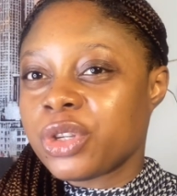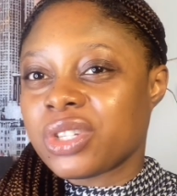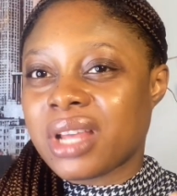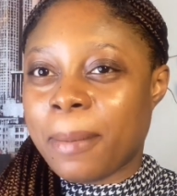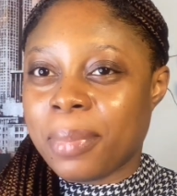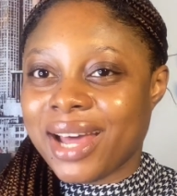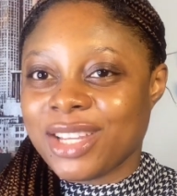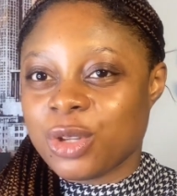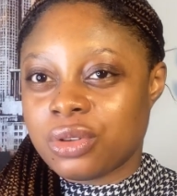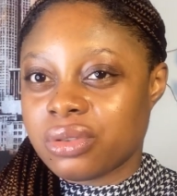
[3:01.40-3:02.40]
just apply
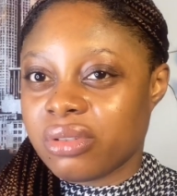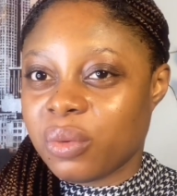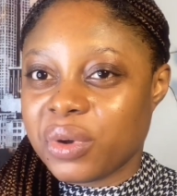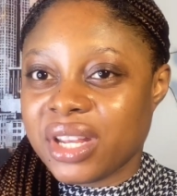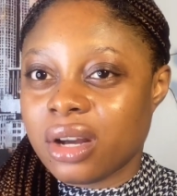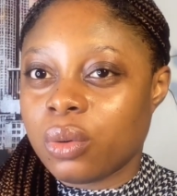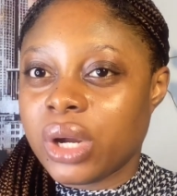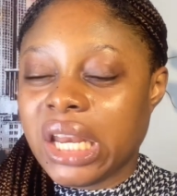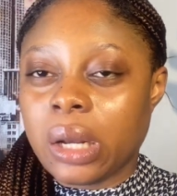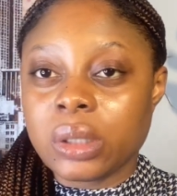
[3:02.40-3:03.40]
sunscreen when they are
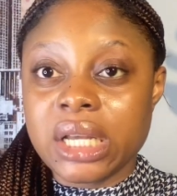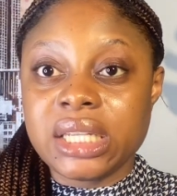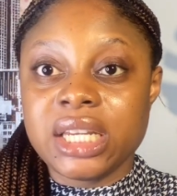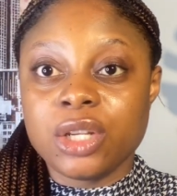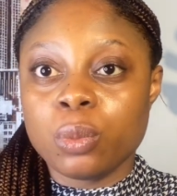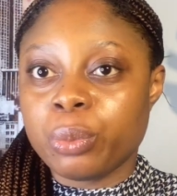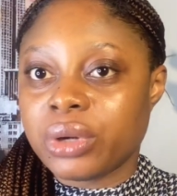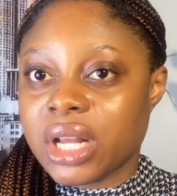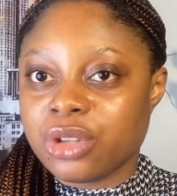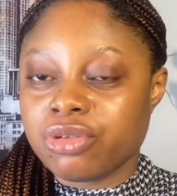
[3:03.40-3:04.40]
going out and they don't
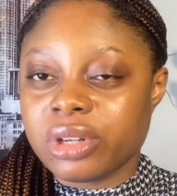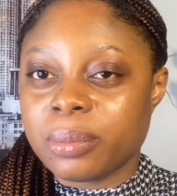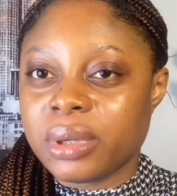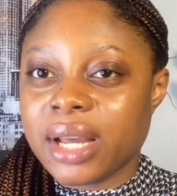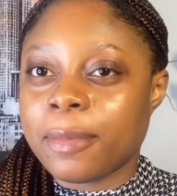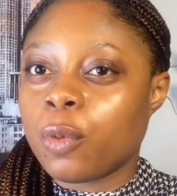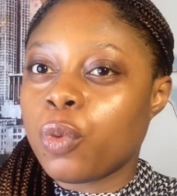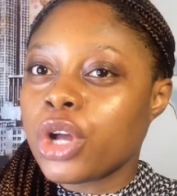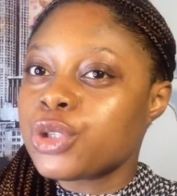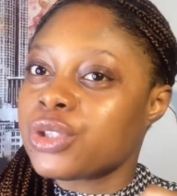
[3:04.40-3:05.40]
bother to reapply. But
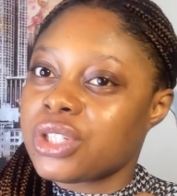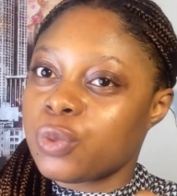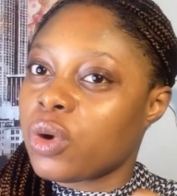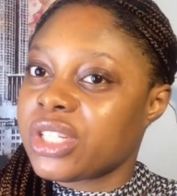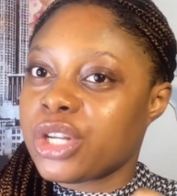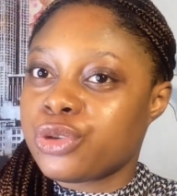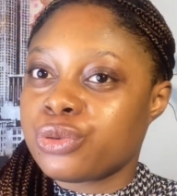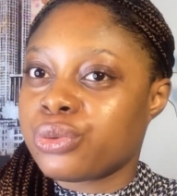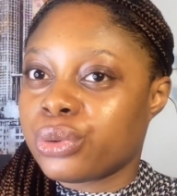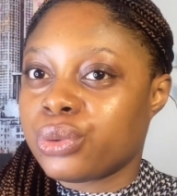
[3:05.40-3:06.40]
what they
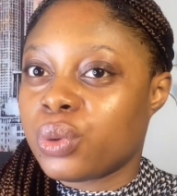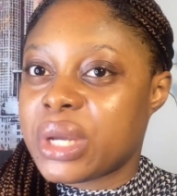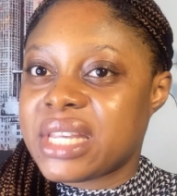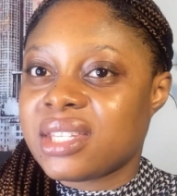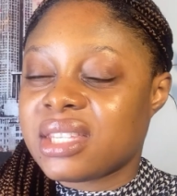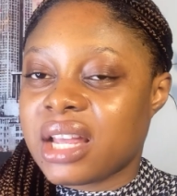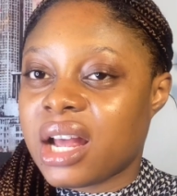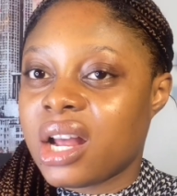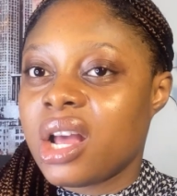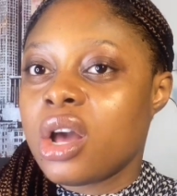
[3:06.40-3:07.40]
do not know is that
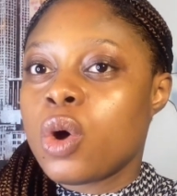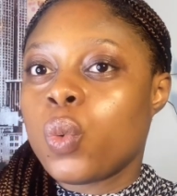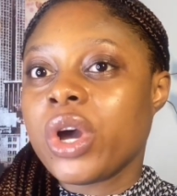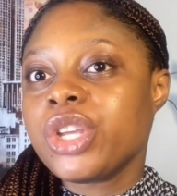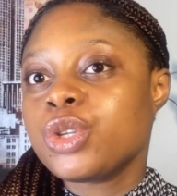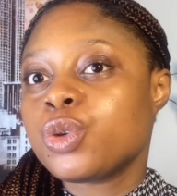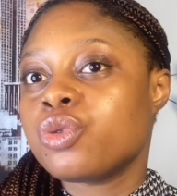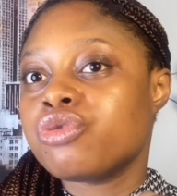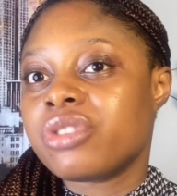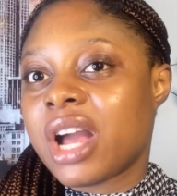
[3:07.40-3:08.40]
when you
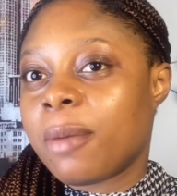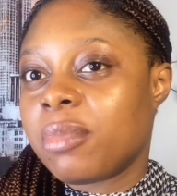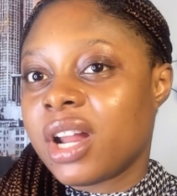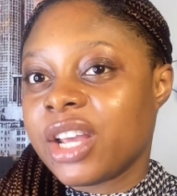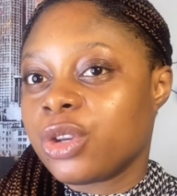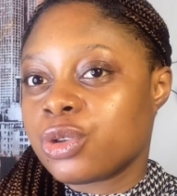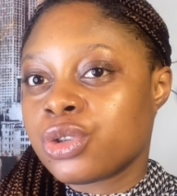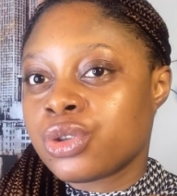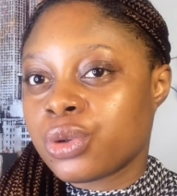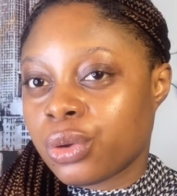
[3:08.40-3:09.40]
don't reapply your
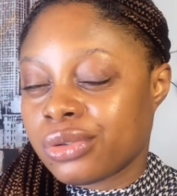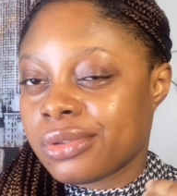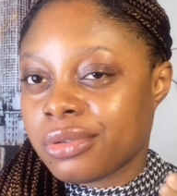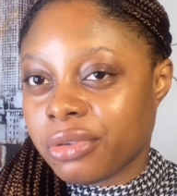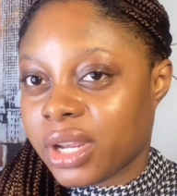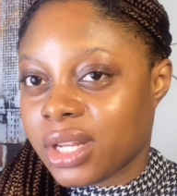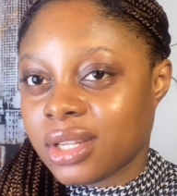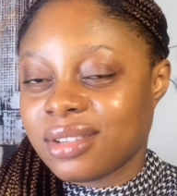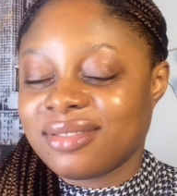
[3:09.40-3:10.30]
sunscreen,